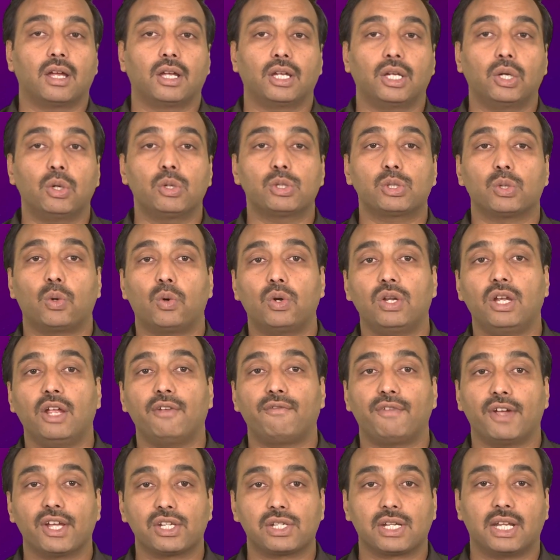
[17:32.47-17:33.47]
Use only
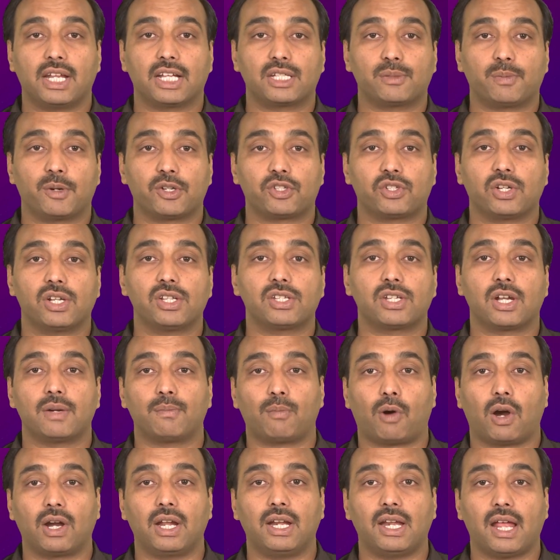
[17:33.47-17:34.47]
facial expressions and
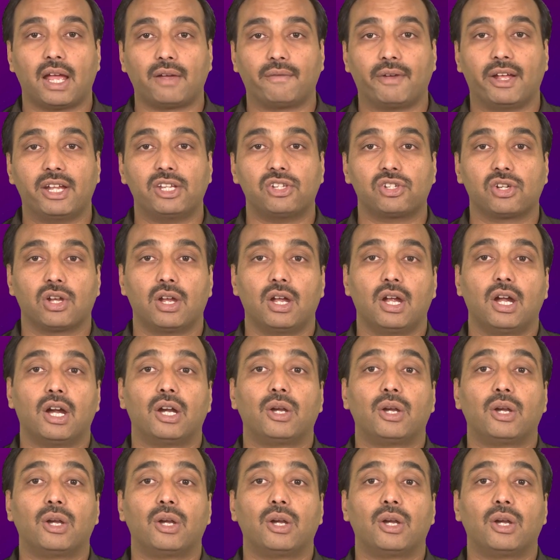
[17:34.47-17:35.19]
body language